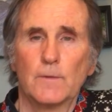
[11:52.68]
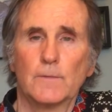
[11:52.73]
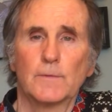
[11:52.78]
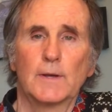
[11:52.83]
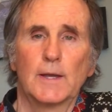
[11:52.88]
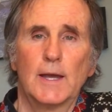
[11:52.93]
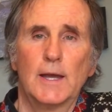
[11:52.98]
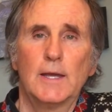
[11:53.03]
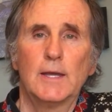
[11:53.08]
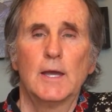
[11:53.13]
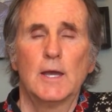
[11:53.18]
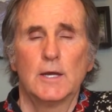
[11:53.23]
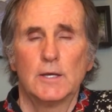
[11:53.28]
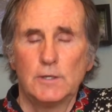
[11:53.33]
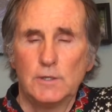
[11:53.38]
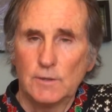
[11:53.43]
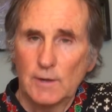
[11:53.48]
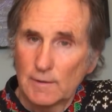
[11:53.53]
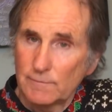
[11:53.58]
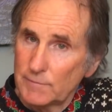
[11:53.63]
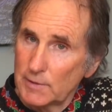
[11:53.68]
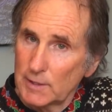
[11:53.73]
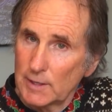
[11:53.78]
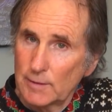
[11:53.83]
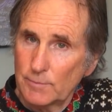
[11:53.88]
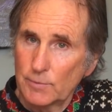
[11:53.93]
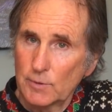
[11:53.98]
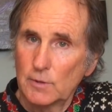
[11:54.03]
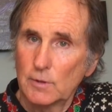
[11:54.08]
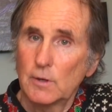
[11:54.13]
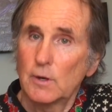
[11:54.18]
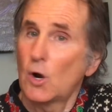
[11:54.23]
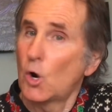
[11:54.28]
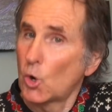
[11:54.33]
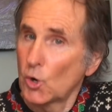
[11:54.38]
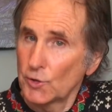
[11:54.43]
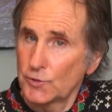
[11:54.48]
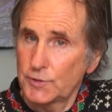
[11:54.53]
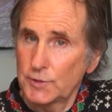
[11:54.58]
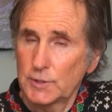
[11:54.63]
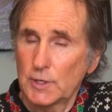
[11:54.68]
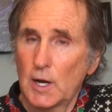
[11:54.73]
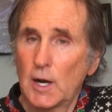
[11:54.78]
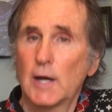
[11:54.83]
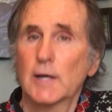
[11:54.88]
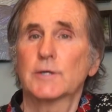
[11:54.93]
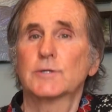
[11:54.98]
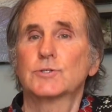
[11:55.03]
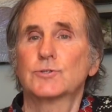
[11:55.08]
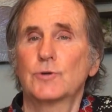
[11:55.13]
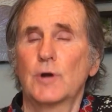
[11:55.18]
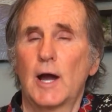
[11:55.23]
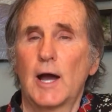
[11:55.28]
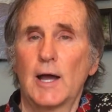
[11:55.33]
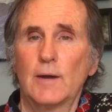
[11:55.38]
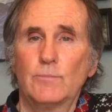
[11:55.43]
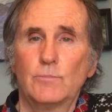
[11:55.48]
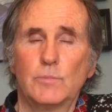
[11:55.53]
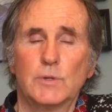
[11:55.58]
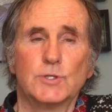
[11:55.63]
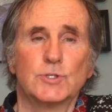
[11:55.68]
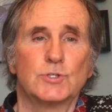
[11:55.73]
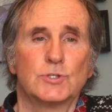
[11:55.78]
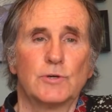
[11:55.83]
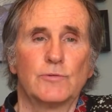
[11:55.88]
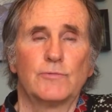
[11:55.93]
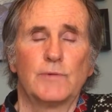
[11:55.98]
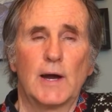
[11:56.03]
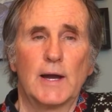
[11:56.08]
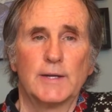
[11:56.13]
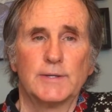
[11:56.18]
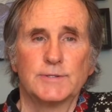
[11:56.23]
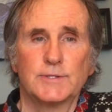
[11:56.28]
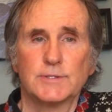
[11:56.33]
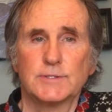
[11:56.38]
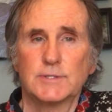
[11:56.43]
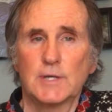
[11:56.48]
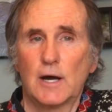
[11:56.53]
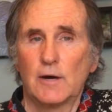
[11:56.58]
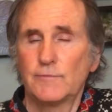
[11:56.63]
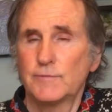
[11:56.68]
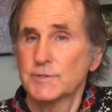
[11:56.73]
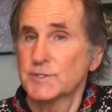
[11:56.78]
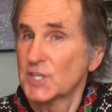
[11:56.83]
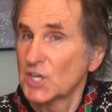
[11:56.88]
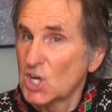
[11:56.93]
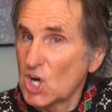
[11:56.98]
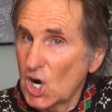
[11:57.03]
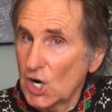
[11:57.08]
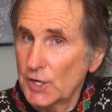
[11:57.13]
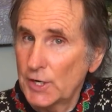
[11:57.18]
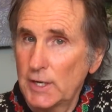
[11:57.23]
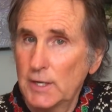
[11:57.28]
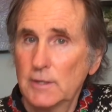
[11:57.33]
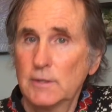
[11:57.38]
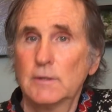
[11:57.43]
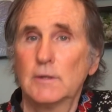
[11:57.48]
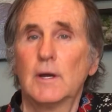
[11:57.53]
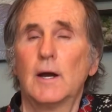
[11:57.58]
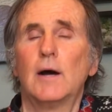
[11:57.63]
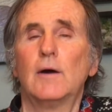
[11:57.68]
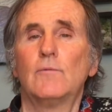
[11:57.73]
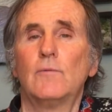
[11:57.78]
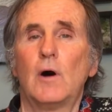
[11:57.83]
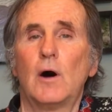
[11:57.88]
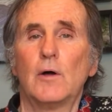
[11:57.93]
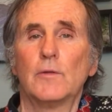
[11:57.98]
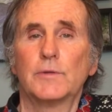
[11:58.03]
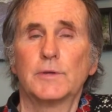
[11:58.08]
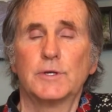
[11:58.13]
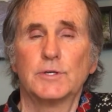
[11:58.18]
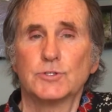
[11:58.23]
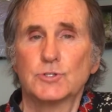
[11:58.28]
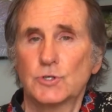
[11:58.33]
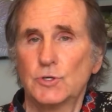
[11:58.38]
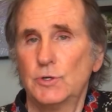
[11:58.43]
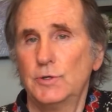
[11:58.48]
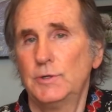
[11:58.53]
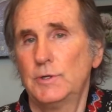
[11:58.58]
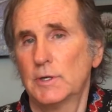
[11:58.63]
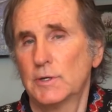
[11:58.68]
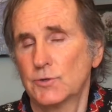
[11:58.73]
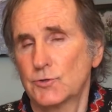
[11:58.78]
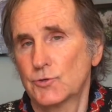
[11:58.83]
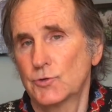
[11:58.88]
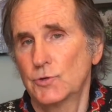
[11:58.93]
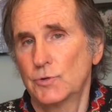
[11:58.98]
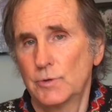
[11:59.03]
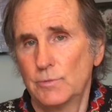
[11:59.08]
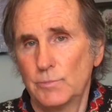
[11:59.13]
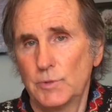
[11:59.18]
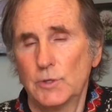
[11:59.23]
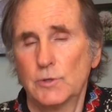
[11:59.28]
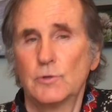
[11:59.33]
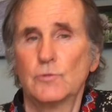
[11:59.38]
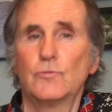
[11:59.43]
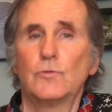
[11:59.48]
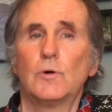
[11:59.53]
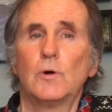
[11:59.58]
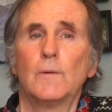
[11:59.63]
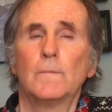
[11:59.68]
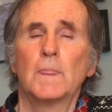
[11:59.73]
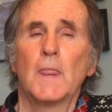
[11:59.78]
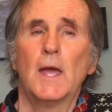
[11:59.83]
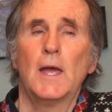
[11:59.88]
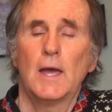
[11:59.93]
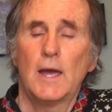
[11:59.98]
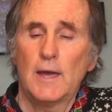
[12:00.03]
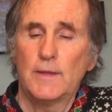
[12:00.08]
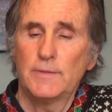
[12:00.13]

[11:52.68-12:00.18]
Okay, you have the liberal Orthodox tribe, which defines itself as the guardian of all that is good and true and beautiful.